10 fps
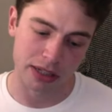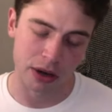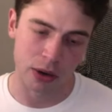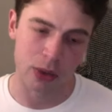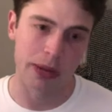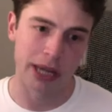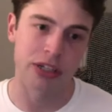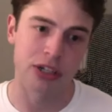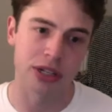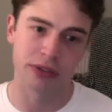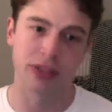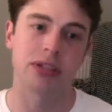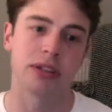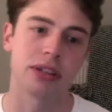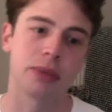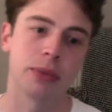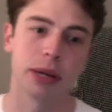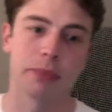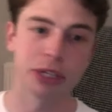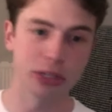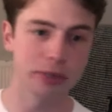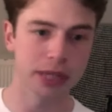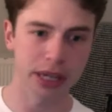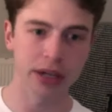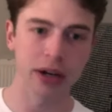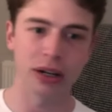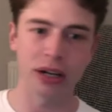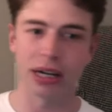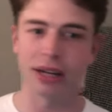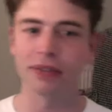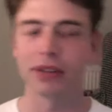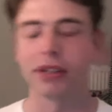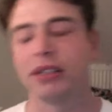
as a whole package given to someone like Bishopsgate Archive,